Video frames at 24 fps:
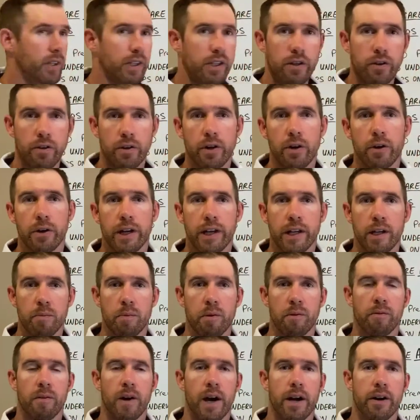You can go to any
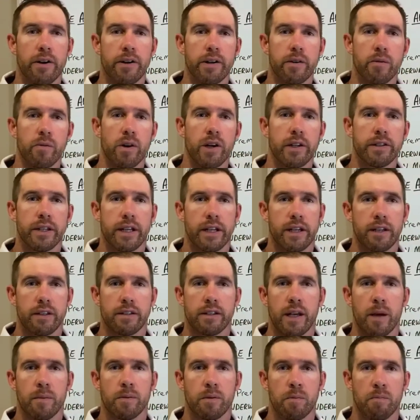provider you want that
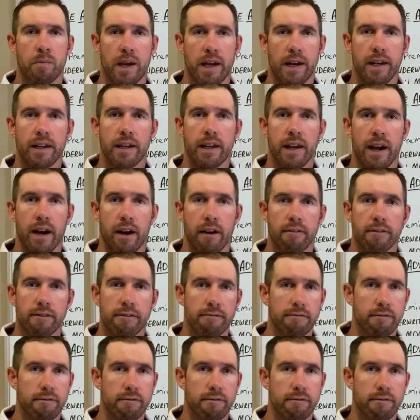accepts Medicare.